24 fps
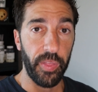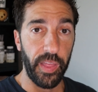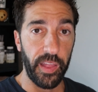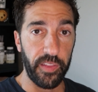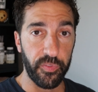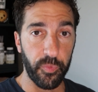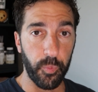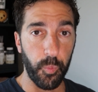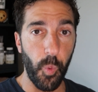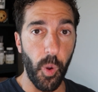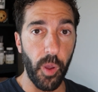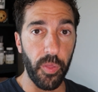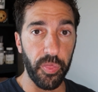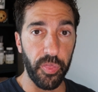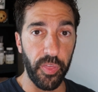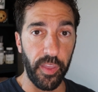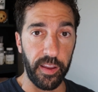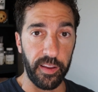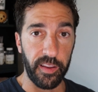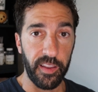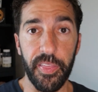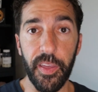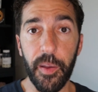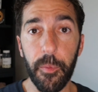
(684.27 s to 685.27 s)
That's one
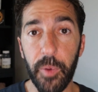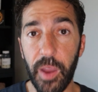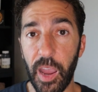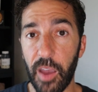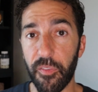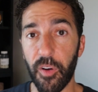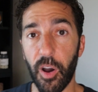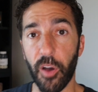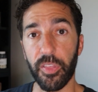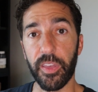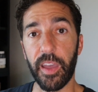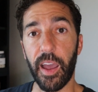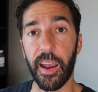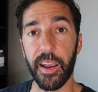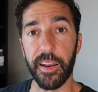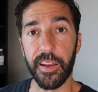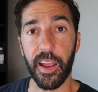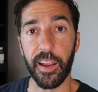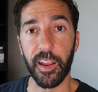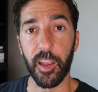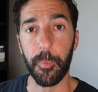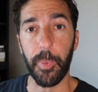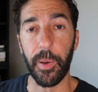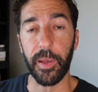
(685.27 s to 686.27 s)
thing. Then we have all the
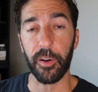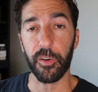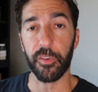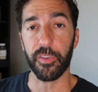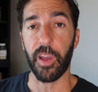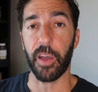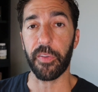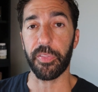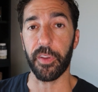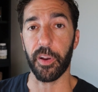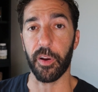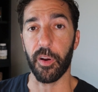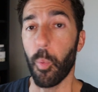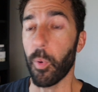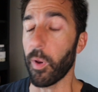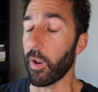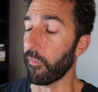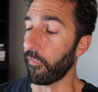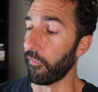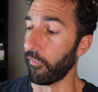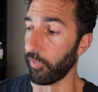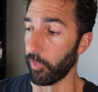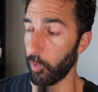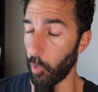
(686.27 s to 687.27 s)
iodine competitors out there. We
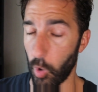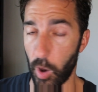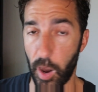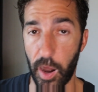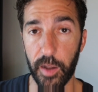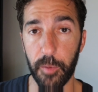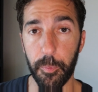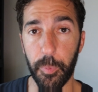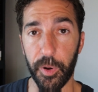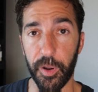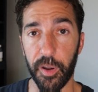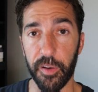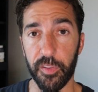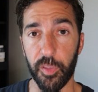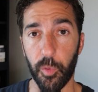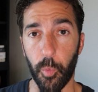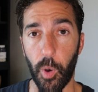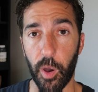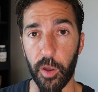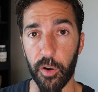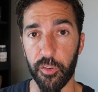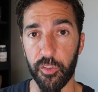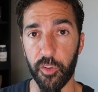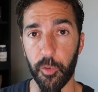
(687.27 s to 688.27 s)
have fluoride put into the water